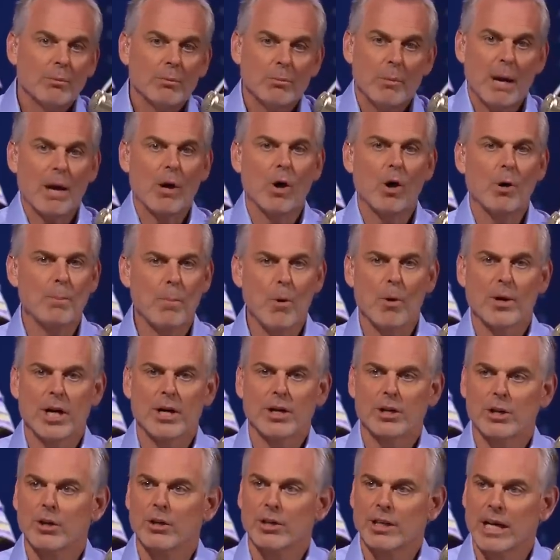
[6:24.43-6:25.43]
My whole point
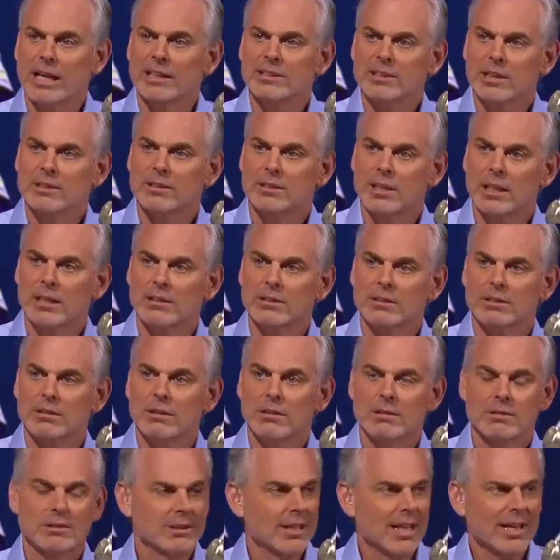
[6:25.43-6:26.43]
on Kirk Cousins is
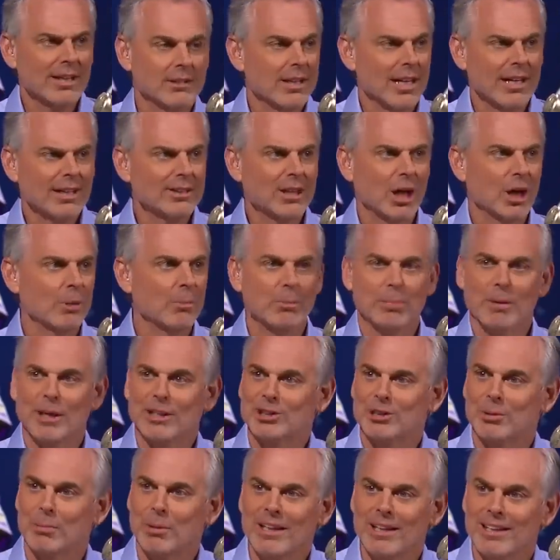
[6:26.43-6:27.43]
it's not a terrible place to
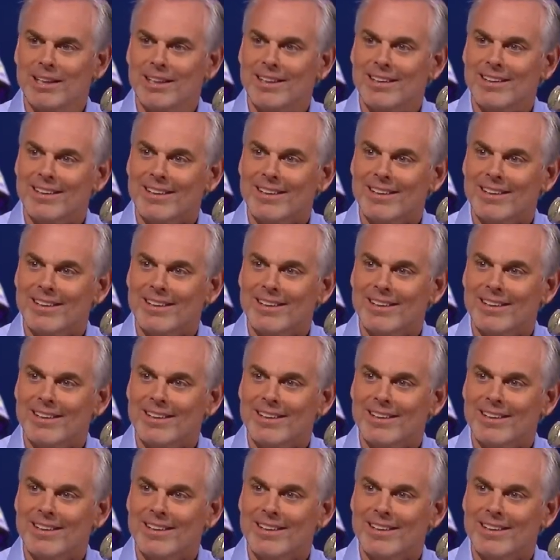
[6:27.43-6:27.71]
be.